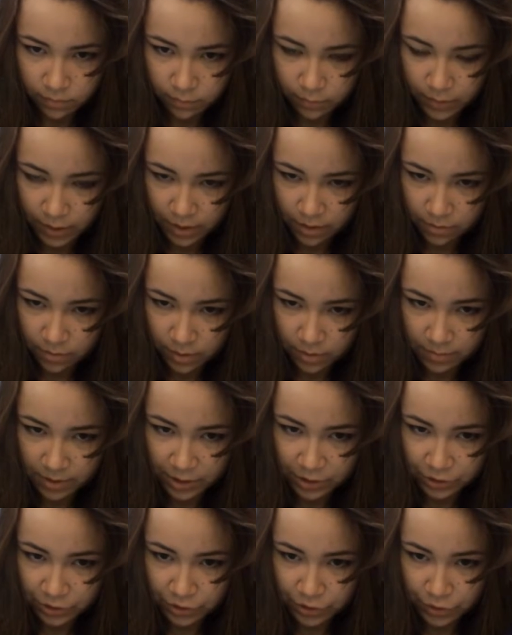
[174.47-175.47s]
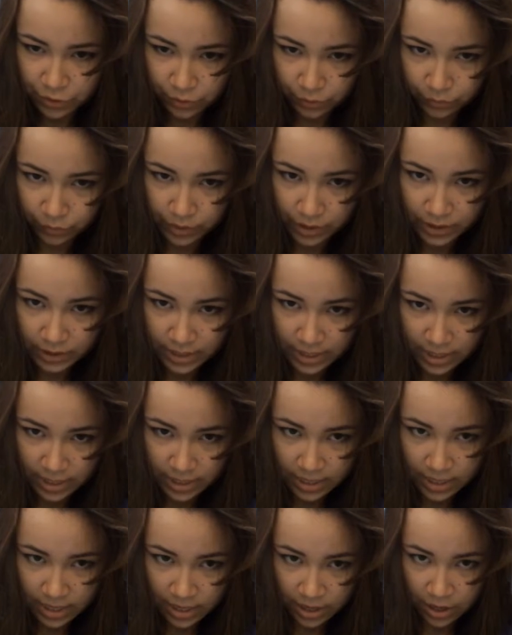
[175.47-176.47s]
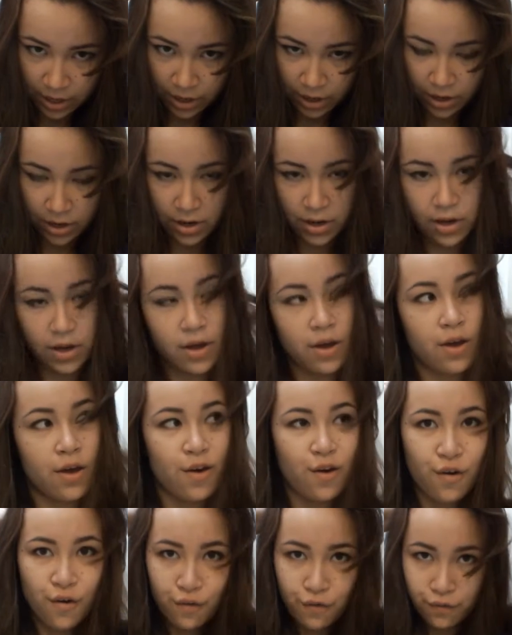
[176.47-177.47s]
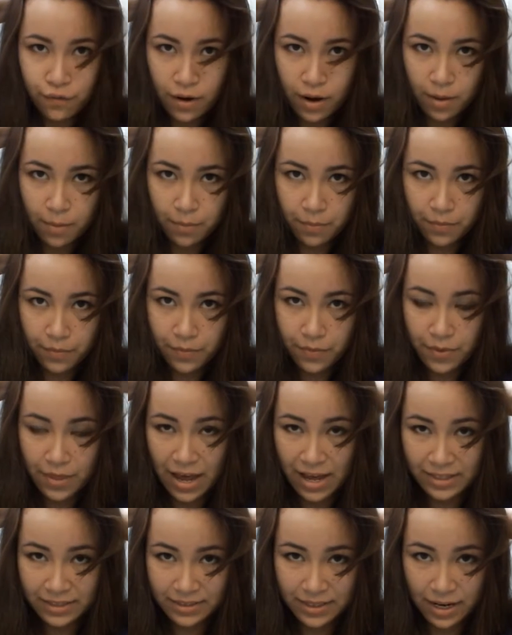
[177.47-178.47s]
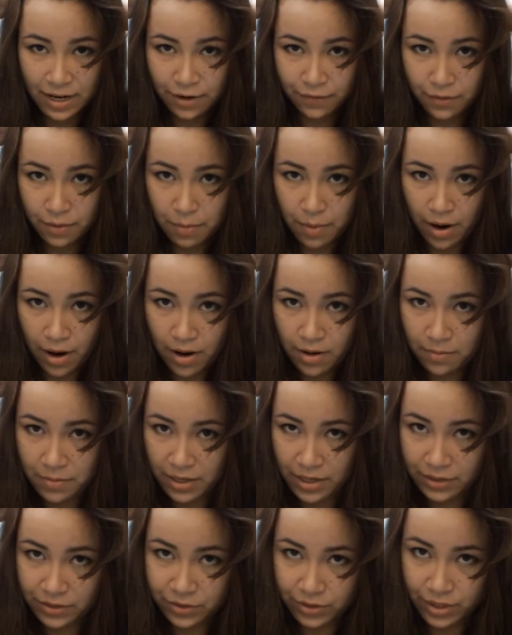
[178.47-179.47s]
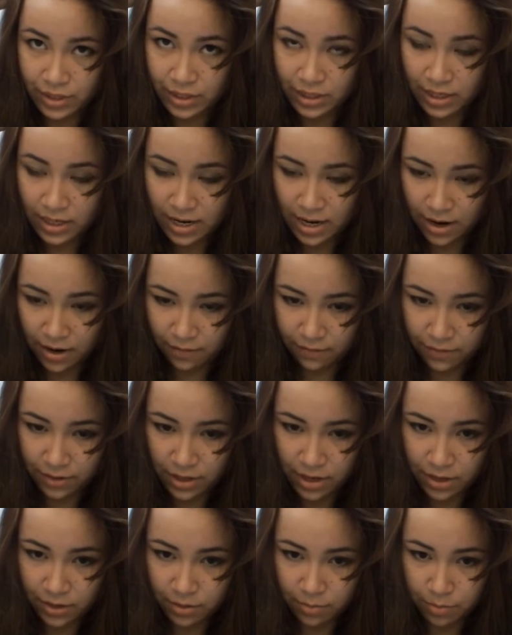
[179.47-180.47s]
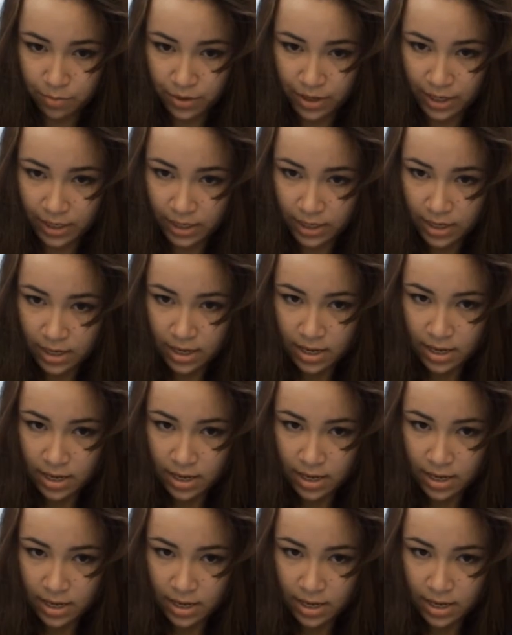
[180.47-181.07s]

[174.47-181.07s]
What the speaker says: But you want to make sure you're only taking hair from that side of your part, because you're going to need hair for the other braid